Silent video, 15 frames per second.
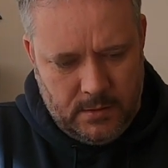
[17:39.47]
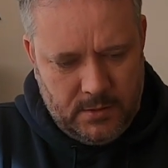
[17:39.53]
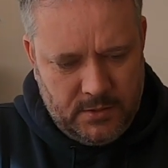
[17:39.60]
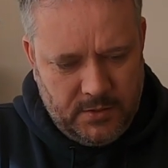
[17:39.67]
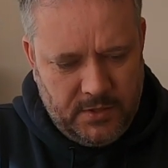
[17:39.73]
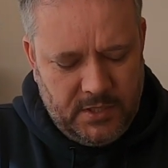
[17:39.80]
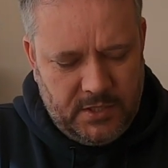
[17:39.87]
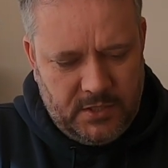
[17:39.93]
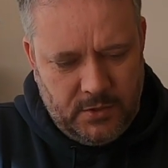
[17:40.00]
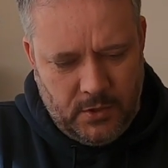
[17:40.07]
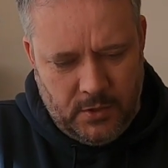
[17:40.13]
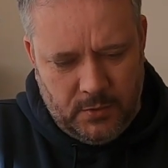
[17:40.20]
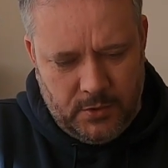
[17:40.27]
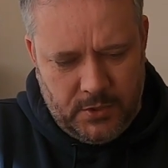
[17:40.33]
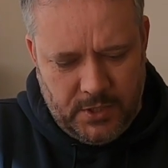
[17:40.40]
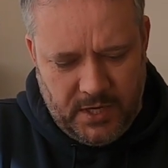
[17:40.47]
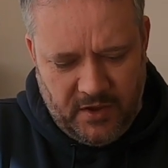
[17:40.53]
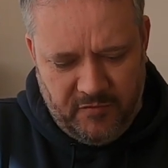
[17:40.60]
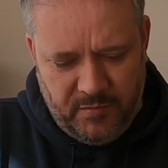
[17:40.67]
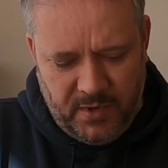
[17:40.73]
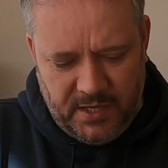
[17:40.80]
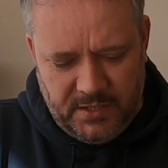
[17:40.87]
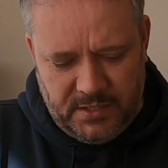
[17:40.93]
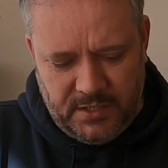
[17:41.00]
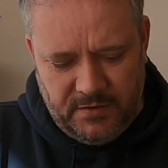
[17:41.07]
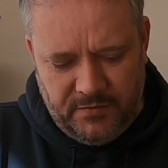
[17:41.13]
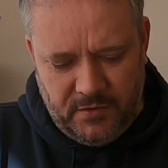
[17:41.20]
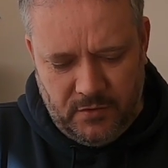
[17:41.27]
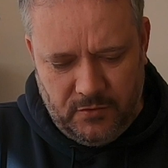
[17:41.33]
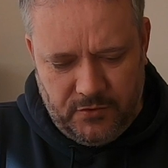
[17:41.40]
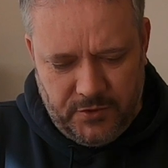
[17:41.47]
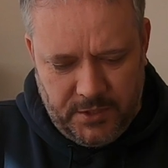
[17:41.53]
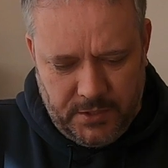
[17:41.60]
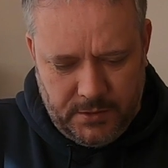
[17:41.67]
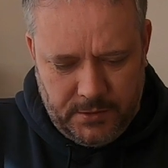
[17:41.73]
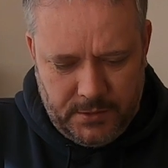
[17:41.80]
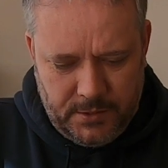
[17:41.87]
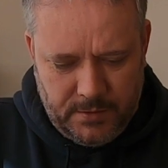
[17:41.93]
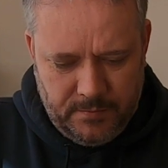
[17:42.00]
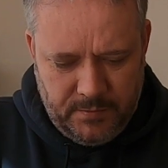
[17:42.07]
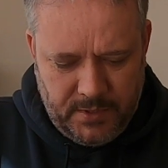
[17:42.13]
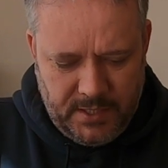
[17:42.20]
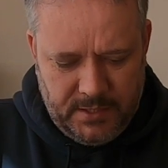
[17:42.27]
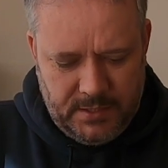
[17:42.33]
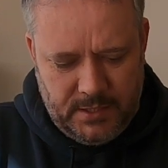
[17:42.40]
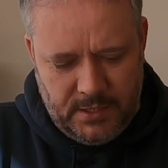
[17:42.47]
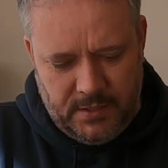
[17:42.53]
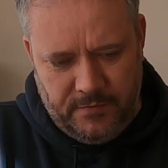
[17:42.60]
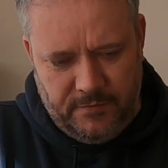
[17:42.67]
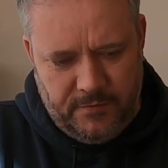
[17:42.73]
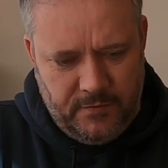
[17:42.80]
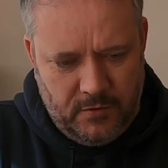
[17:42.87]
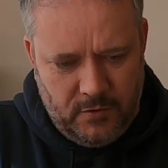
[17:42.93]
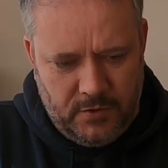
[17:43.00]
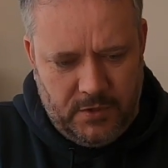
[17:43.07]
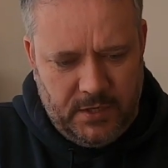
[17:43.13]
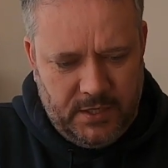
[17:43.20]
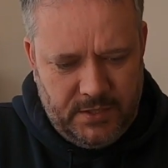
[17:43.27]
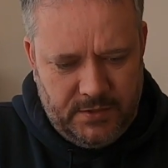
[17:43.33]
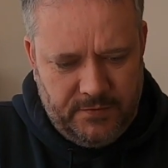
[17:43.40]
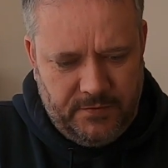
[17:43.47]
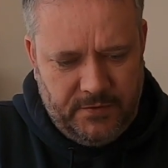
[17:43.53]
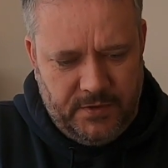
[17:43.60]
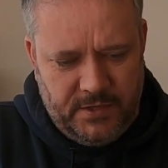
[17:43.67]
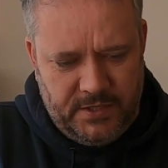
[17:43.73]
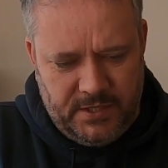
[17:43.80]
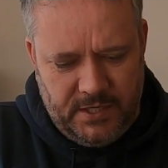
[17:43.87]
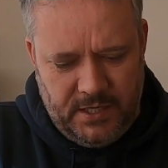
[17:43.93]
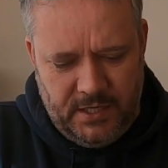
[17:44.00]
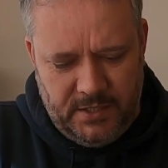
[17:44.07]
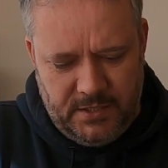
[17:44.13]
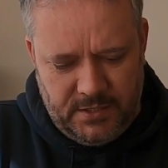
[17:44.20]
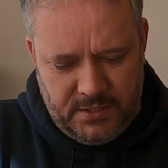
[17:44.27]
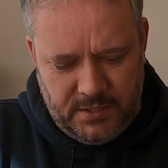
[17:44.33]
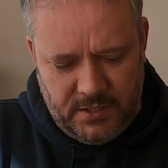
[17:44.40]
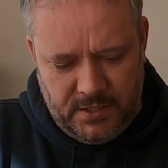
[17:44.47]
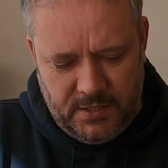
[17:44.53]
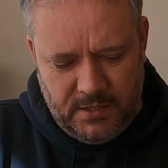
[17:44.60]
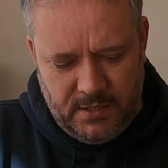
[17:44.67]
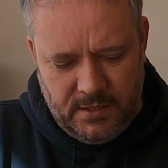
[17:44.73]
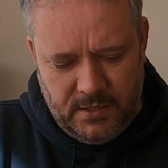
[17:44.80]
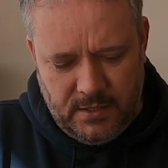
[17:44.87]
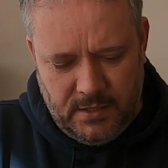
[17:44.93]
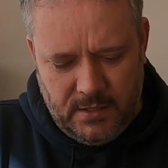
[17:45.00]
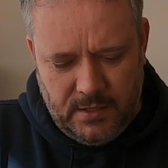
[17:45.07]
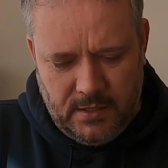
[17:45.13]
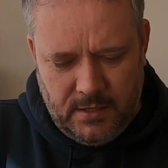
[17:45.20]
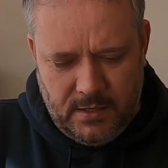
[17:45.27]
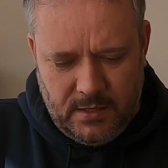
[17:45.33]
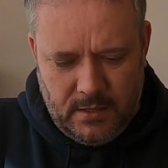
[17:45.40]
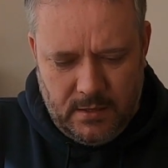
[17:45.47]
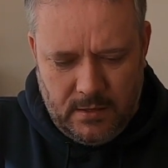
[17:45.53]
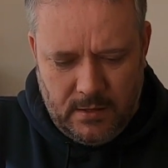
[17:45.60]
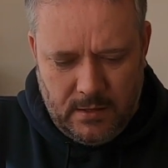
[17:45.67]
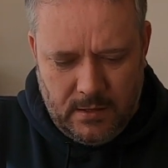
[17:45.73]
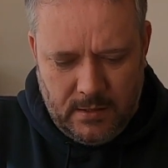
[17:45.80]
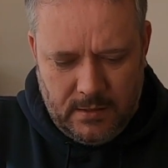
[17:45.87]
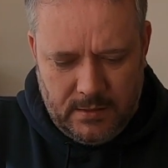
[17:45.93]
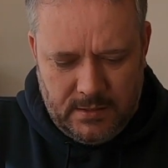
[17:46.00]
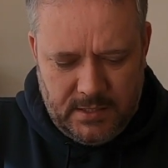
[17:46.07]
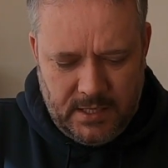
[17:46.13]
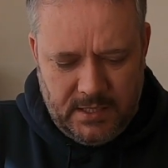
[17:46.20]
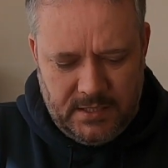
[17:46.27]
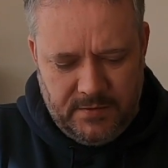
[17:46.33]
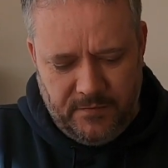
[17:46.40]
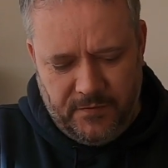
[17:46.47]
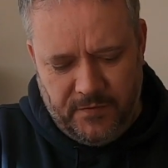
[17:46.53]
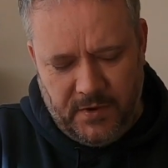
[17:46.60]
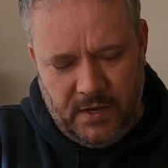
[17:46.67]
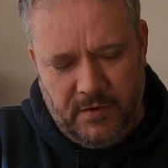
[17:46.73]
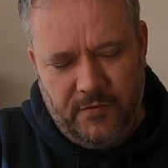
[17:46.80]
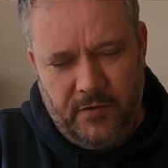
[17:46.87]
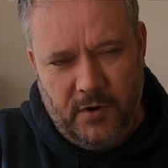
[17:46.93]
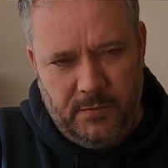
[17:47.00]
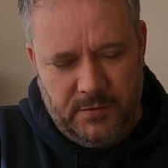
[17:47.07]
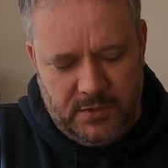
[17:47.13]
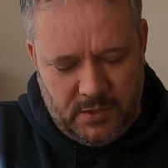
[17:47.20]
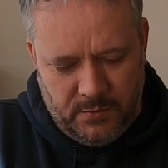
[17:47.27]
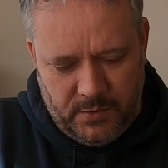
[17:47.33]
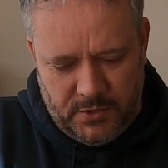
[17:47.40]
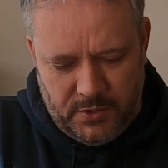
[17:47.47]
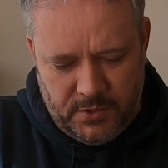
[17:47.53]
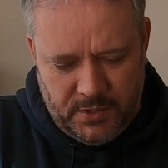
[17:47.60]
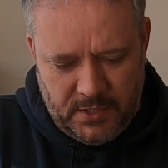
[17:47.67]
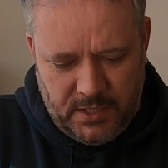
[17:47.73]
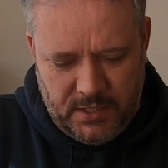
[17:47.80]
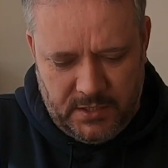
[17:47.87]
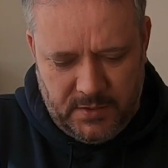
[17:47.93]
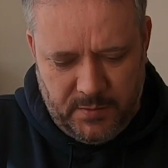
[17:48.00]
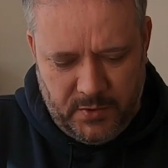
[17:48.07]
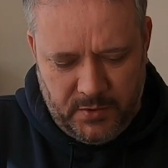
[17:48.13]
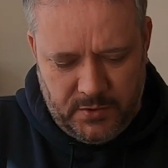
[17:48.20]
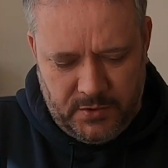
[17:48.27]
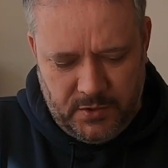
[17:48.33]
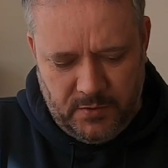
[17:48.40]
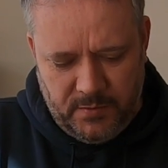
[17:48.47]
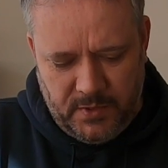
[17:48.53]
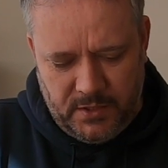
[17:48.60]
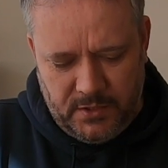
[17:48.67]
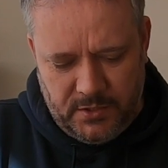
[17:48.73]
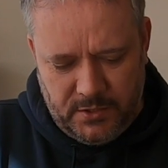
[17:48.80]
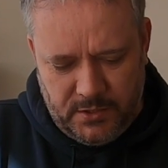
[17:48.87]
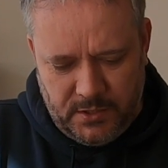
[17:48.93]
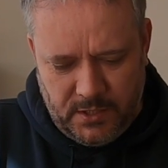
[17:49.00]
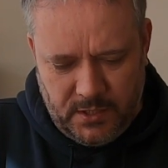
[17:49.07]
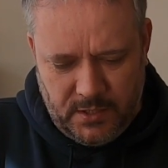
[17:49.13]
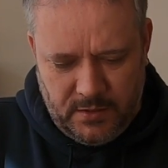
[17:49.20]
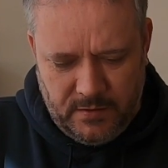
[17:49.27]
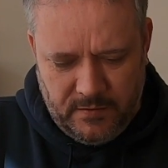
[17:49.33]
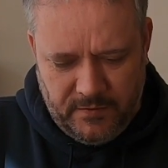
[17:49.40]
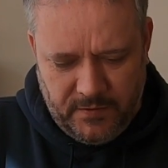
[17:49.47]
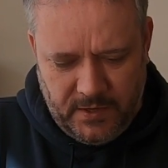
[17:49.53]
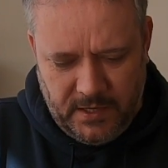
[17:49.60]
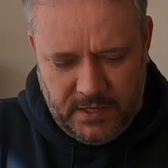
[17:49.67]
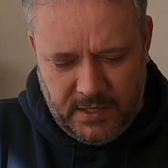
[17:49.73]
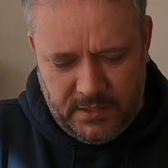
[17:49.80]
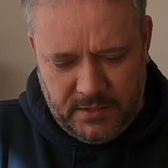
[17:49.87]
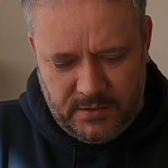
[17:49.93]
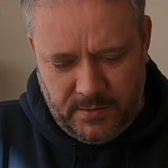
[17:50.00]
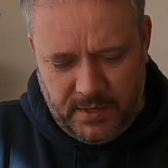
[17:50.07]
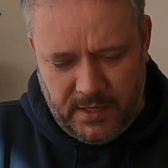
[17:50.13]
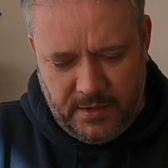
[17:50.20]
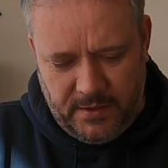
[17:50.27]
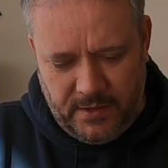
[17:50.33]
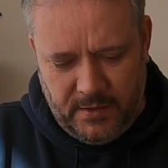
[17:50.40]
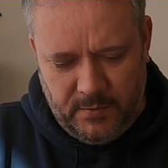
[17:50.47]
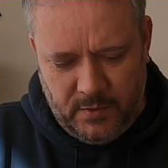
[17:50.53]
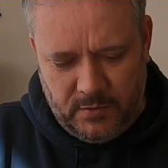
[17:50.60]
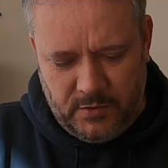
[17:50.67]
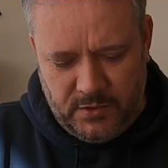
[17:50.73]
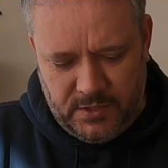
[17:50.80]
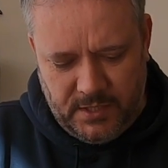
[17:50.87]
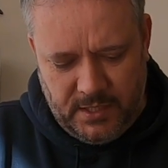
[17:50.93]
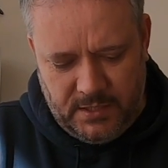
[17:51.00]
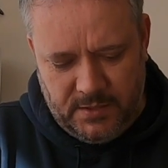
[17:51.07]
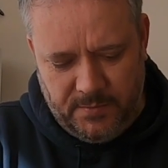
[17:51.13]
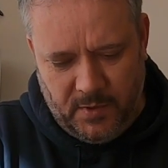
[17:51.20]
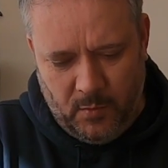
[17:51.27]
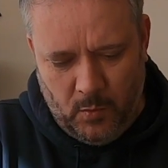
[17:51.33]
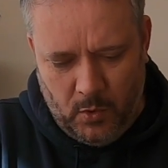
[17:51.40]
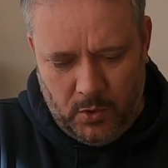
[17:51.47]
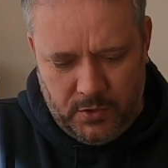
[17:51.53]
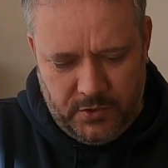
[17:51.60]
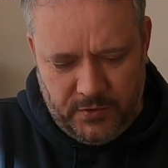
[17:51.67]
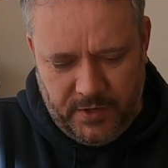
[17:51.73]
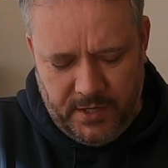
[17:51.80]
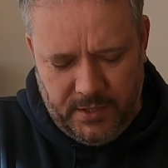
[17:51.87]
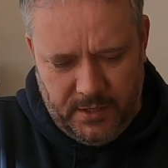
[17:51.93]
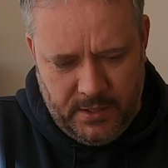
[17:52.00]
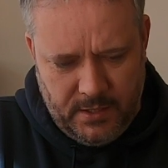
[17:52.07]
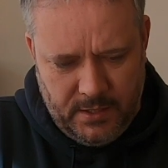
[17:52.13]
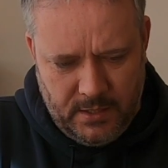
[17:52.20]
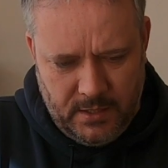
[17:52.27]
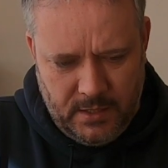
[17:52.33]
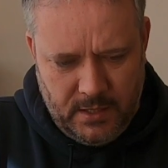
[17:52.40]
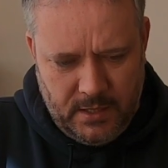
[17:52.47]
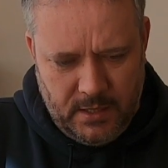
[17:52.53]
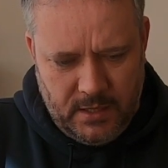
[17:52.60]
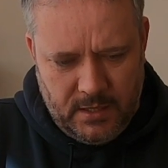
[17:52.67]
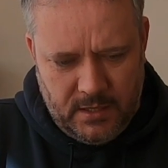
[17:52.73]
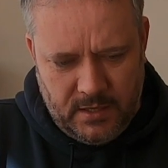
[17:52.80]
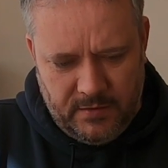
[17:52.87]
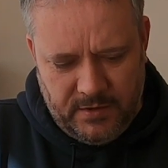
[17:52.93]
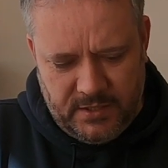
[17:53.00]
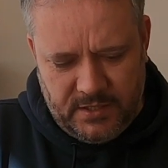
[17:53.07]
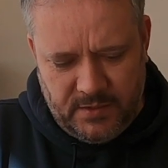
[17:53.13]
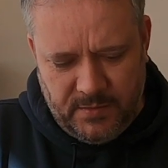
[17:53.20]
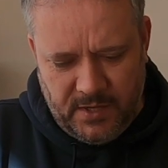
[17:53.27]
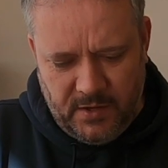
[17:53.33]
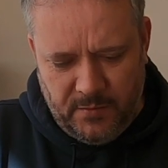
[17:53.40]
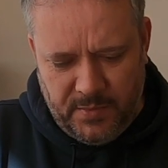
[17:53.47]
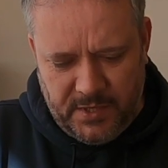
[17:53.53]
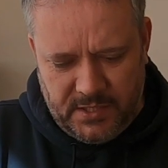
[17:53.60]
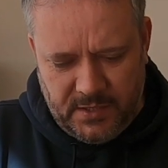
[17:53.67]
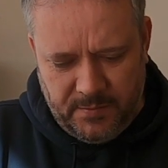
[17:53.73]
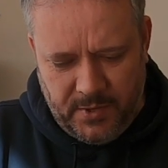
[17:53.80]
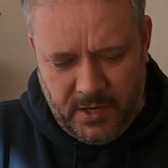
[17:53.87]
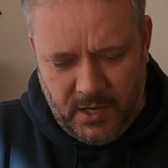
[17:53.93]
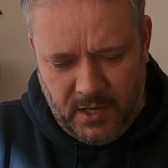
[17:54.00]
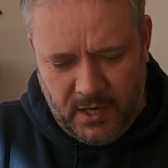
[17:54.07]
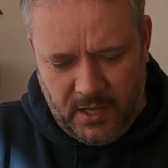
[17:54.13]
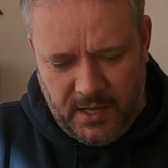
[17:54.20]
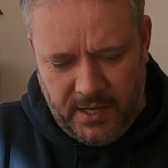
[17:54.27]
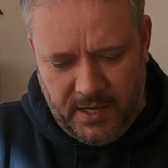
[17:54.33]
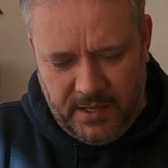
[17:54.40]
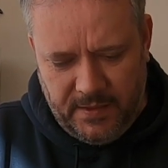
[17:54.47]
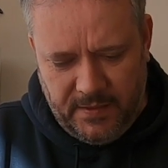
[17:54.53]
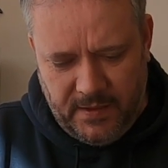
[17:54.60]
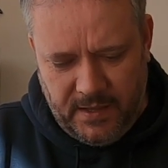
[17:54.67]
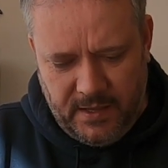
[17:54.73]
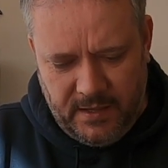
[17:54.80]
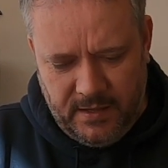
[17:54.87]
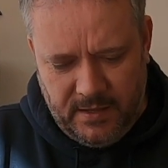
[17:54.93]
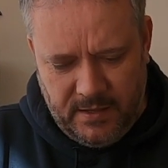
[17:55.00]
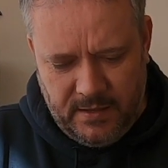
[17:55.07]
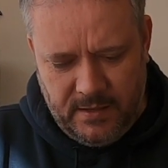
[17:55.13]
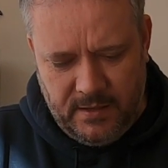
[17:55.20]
So this soil should have plenty of nutrients and plenty of goodness for the seeds to take some feed from, so we shouldn't need to put too much feed into anything. We'll just need to be watering. There is some little bits of perlite in there